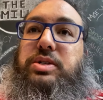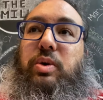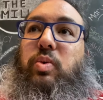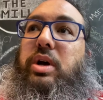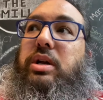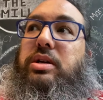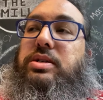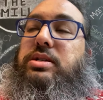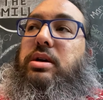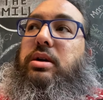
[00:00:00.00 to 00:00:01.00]
So one
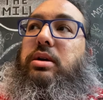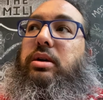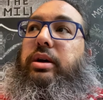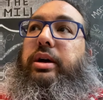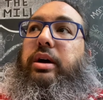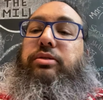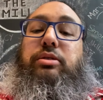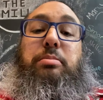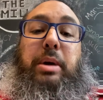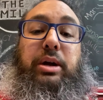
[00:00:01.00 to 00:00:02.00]
is
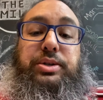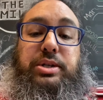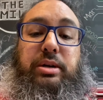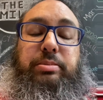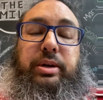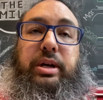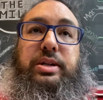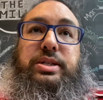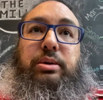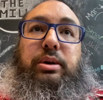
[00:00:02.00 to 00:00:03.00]
through MailChip.
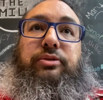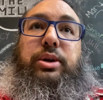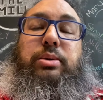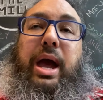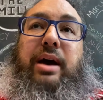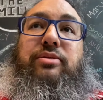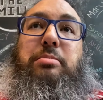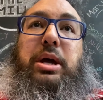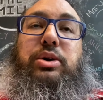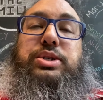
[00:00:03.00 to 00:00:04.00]
And so if you have a
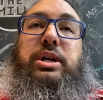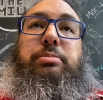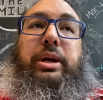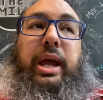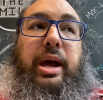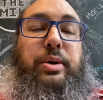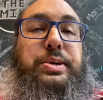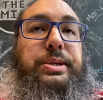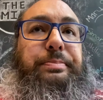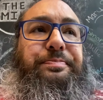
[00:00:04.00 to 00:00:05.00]
MailChip
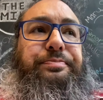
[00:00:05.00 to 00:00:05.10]
account,